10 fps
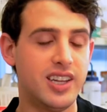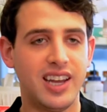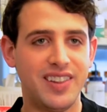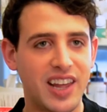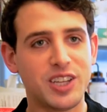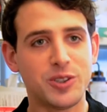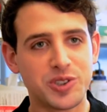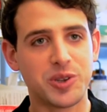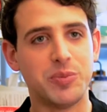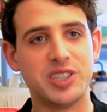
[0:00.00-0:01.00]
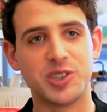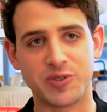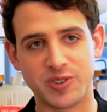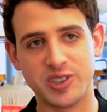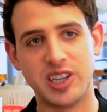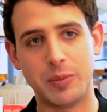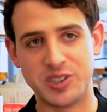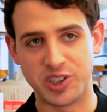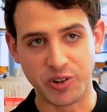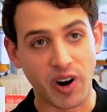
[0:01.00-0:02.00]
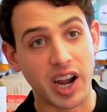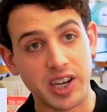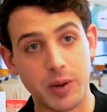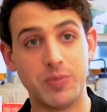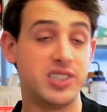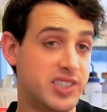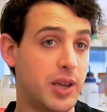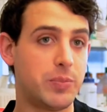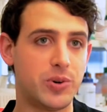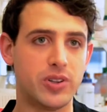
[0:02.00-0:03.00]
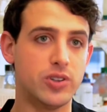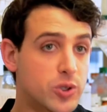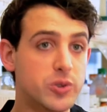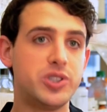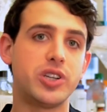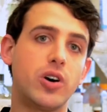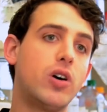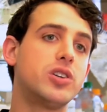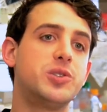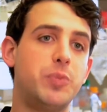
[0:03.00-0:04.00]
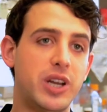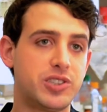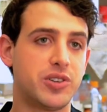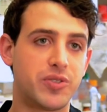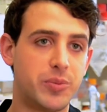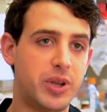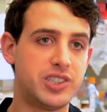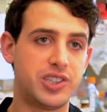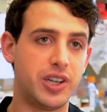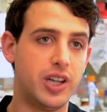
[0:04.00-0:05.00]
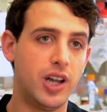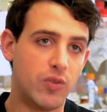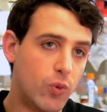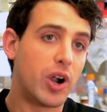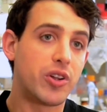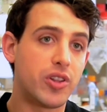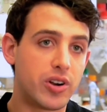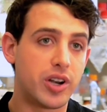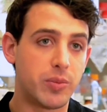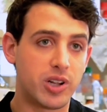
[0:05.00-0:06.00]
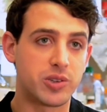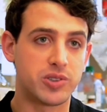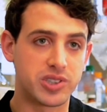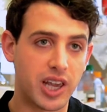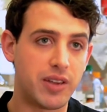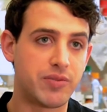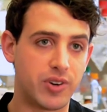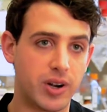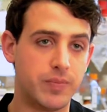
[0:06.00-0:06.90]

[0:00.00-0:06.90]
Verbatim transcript: And that usually means your first step is to grind up the sample, losing all spatial information of where the RNA molecules came from.